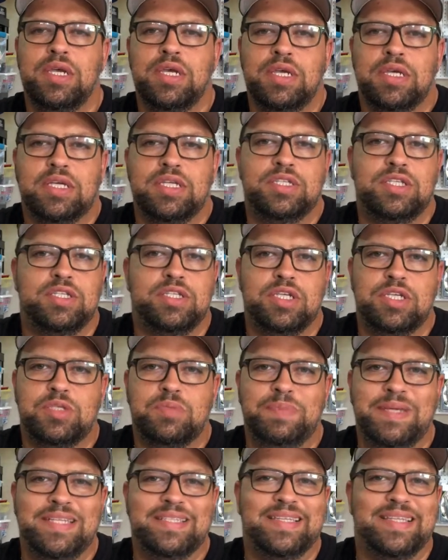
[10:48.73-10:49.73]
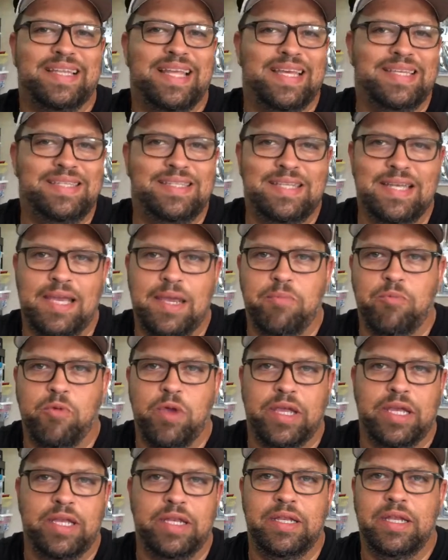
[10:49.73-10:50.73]
because it just means less time
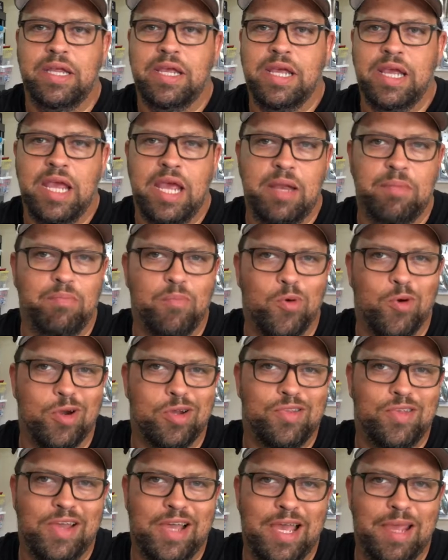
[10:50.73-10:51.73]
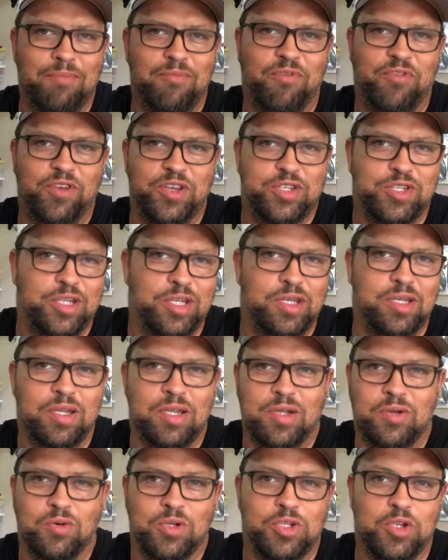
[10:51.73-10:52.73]
rigging and more time fishing,
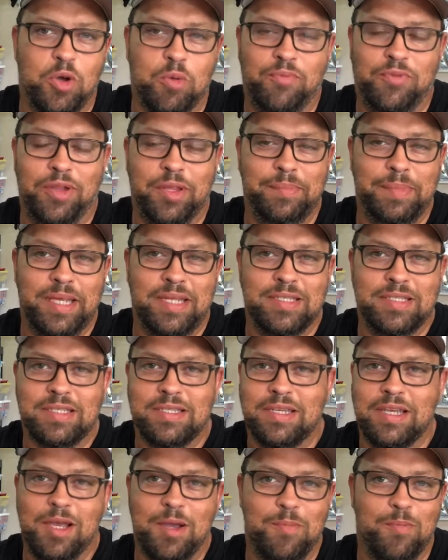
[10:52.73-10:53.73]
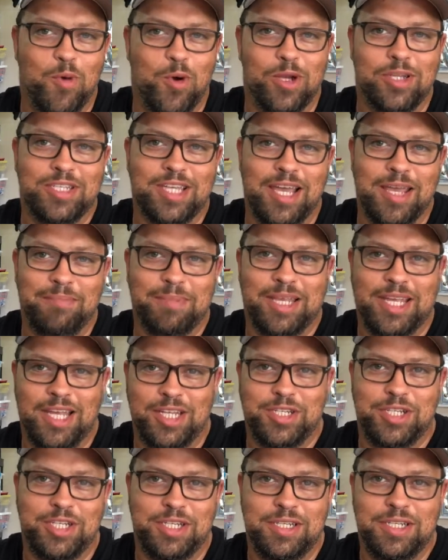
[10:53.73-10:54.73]
which hopefully means more time
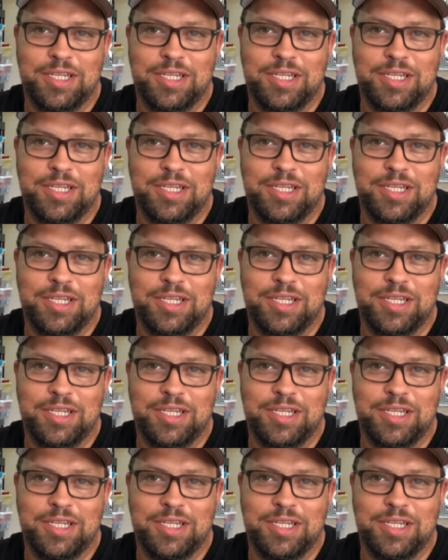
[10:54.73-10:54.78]
catching.